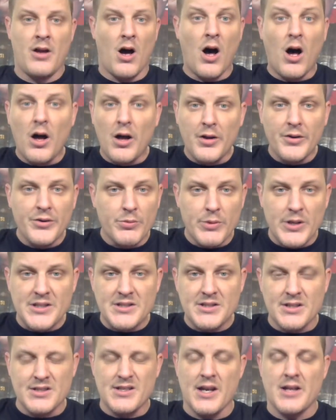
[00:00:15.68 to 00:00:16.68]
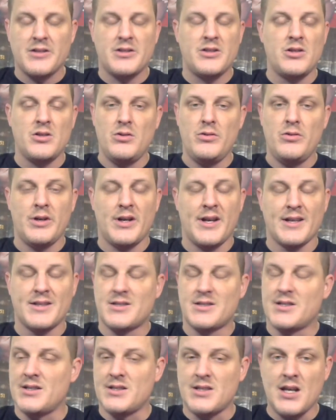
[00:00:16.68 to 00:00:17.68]
all the Redskins had to do
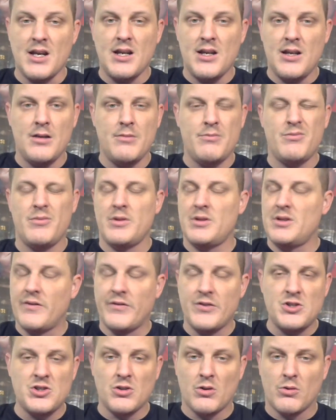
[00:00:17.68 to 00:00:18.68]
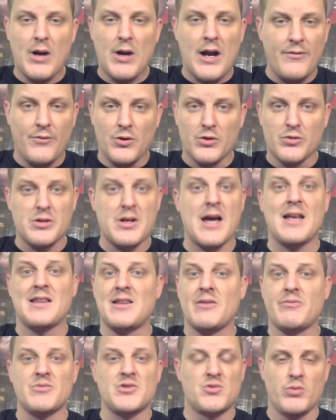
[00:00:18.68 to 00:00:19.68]
against a team, divisional rival or not,
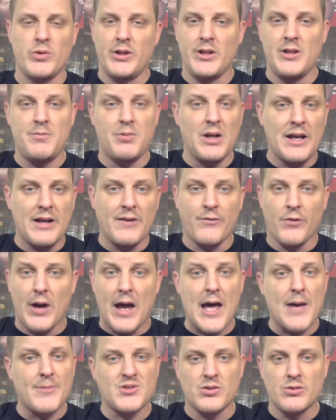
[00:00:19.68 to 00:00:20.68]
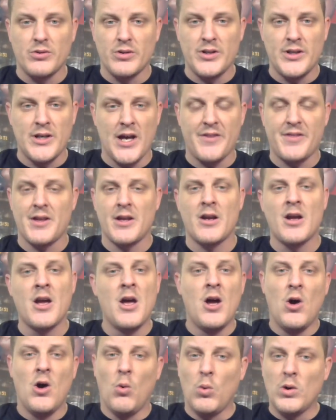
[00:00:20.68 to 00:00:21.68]
that was really playing for absolutely nothing,
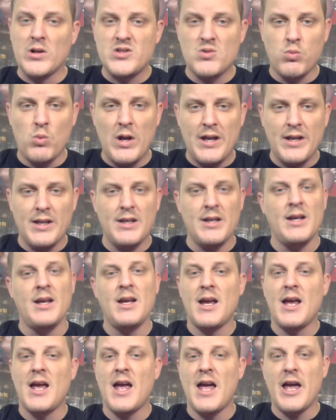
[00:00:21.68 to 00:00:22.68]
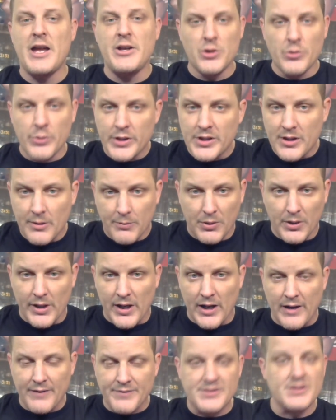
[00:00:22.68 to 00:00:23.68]
was win, and you're in the
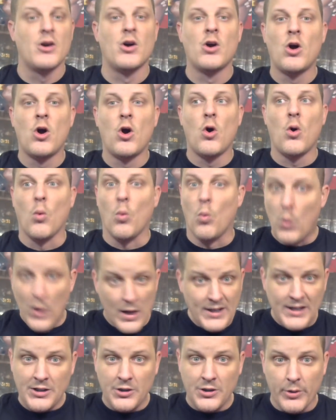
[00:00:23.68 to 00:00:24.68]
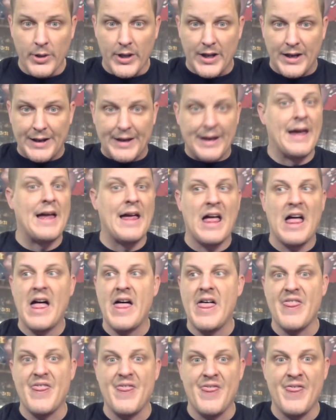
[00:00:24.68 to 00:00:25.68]
playoffs. Win and you're in.
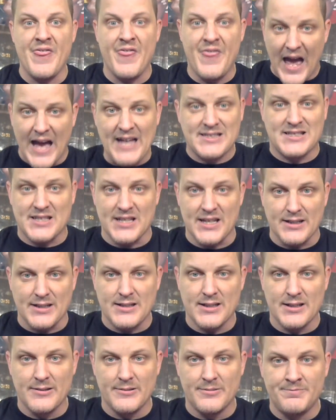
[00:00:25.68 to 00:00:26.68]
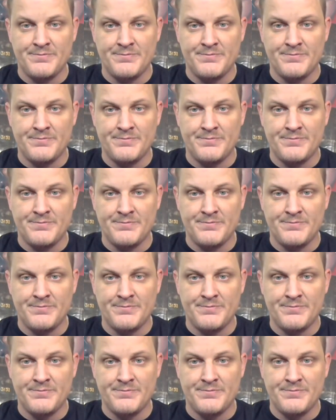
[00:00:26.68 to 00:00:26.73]
That's it.